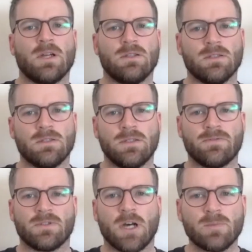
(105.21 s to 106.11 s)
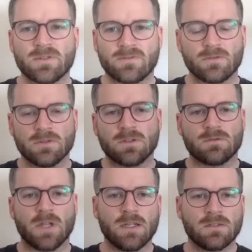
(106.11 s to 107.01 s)
the different types of fraud that
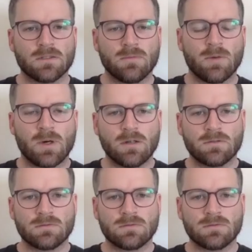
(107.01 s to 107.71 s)
relate to mobile?